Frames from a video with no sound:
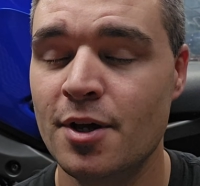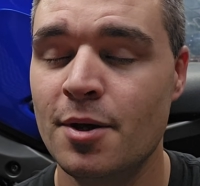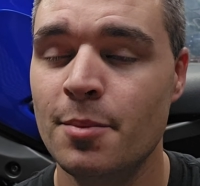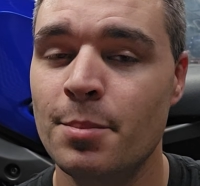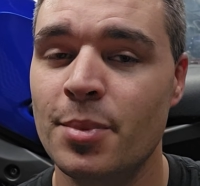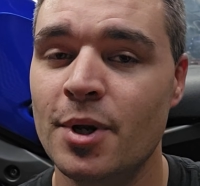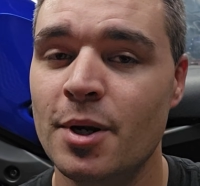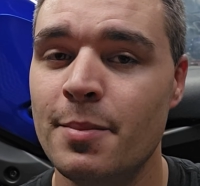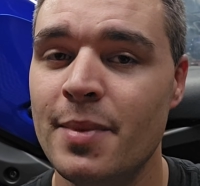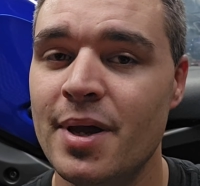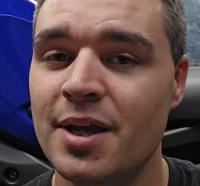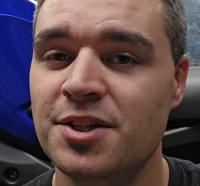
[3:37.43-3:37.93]

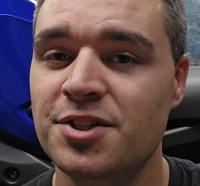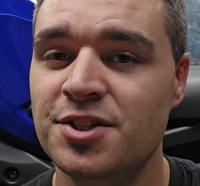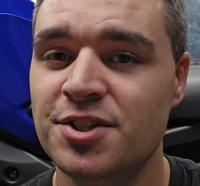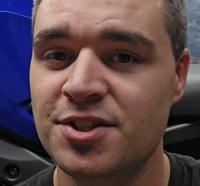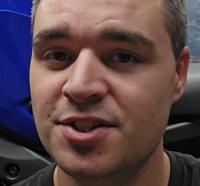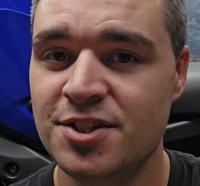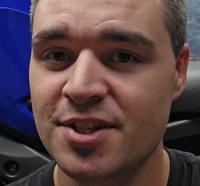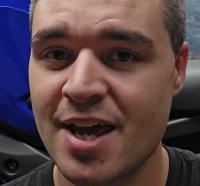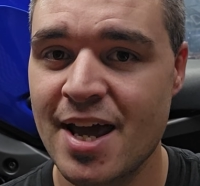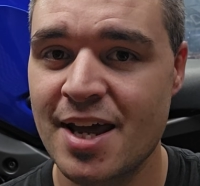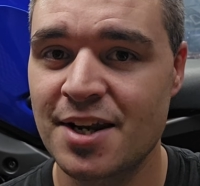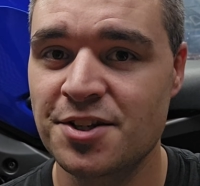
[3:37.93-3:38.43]
But it makes
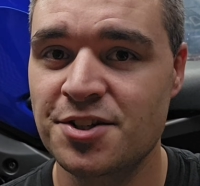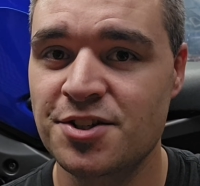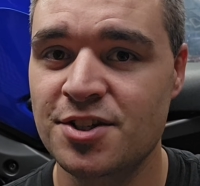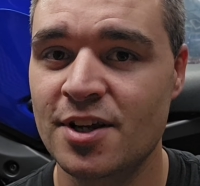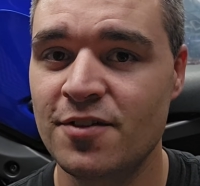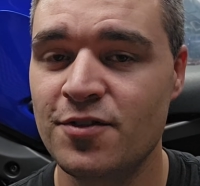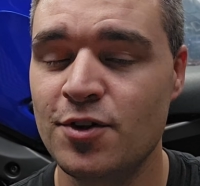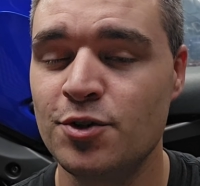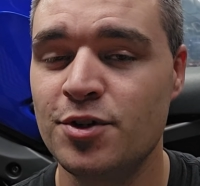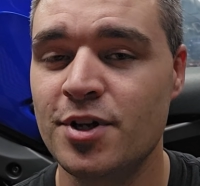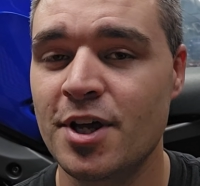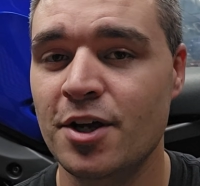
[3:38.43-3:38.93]
sense
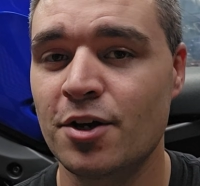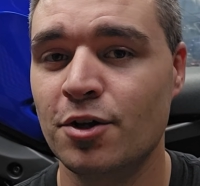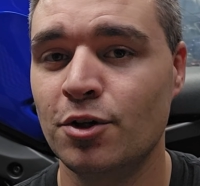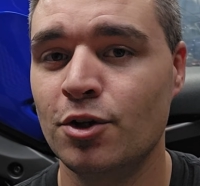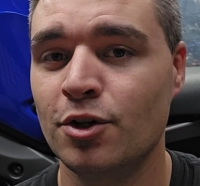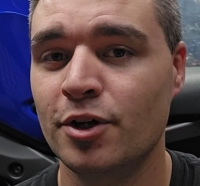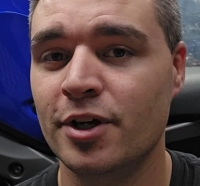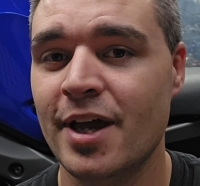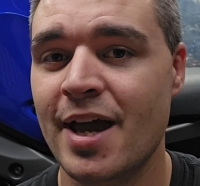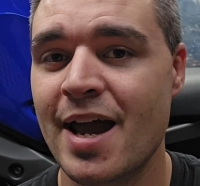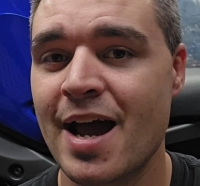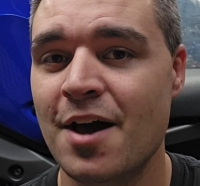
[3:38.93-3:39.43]
if you take a
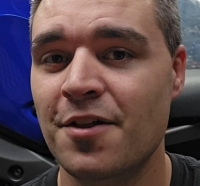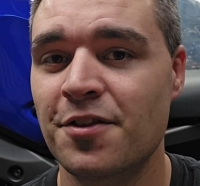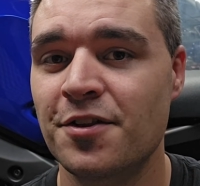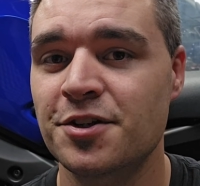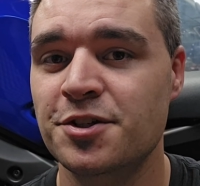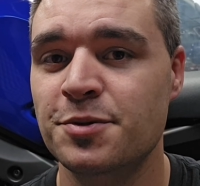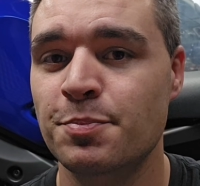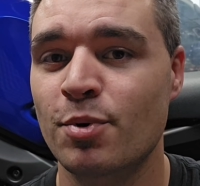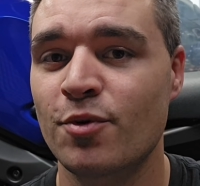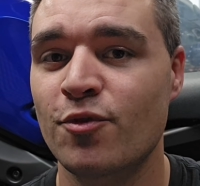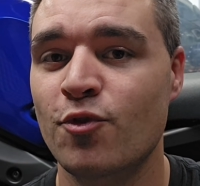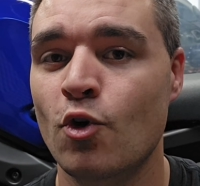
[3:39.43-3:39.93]
look at how
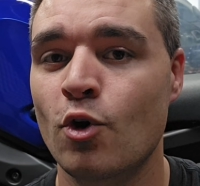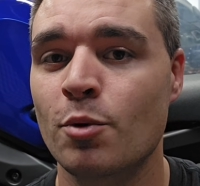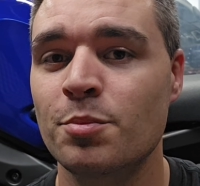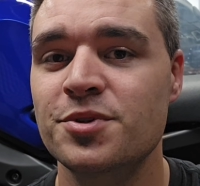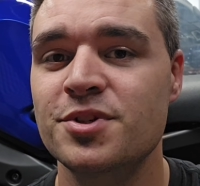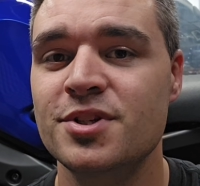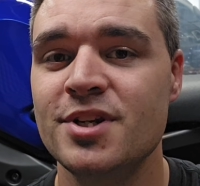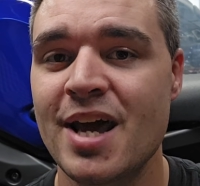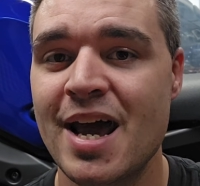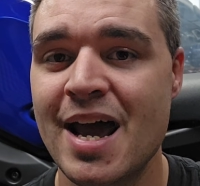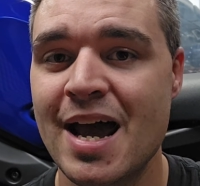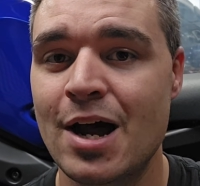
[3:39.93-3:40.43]
this performs
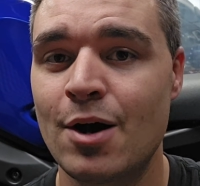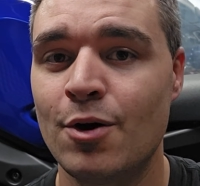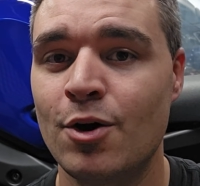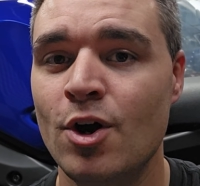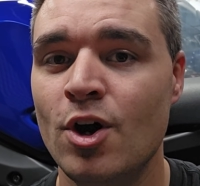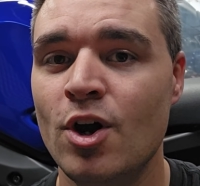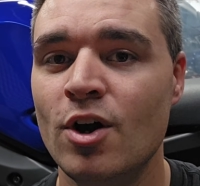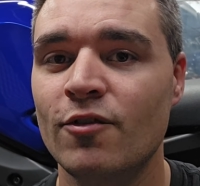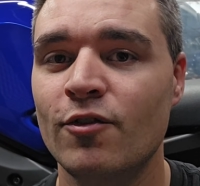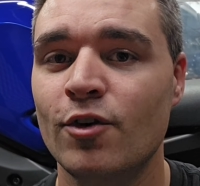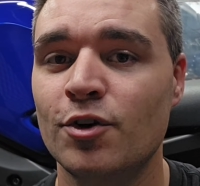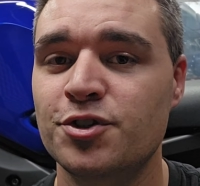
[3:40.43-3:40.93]
now
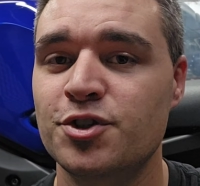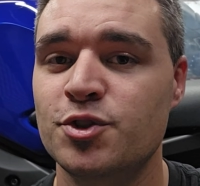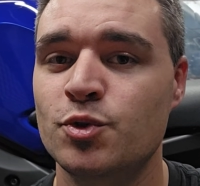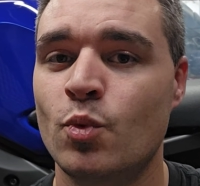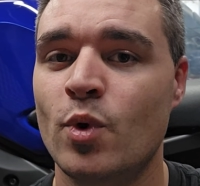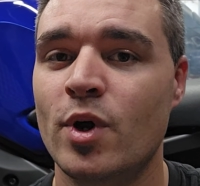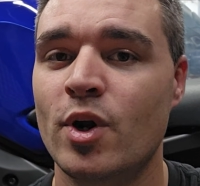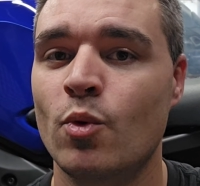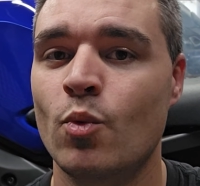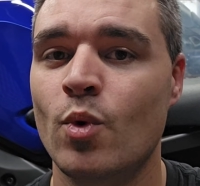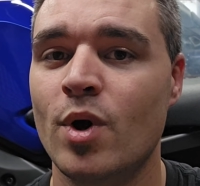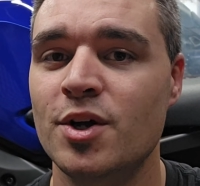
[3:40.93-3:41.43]
versus
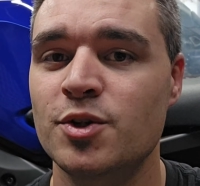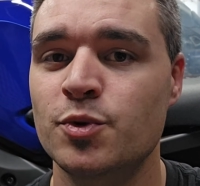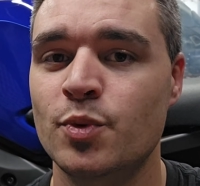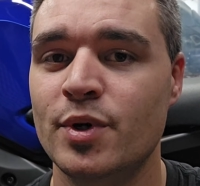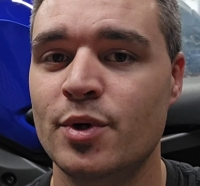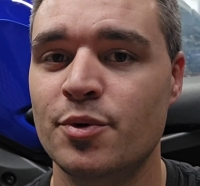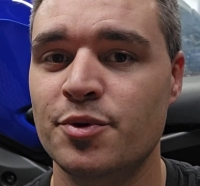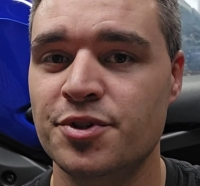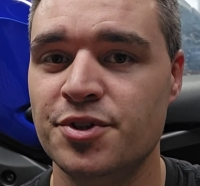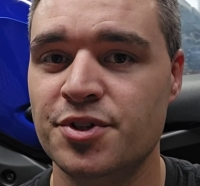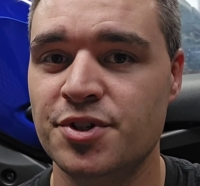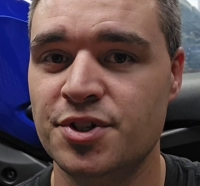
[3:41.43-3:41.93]
what it was when
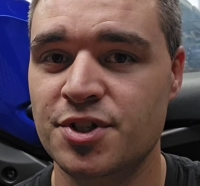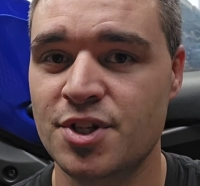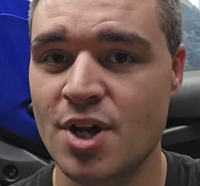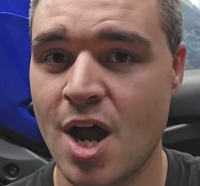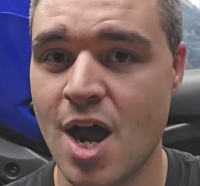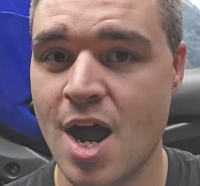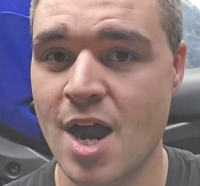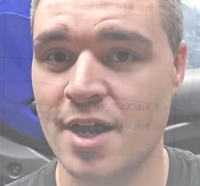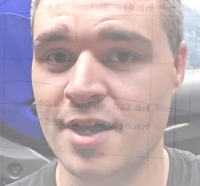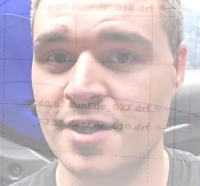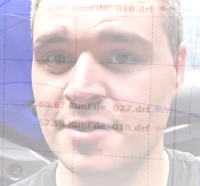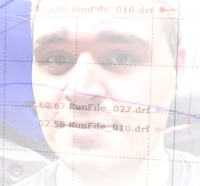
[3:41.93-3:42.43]
it was
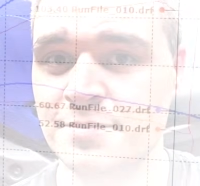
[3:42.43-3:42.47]
stock.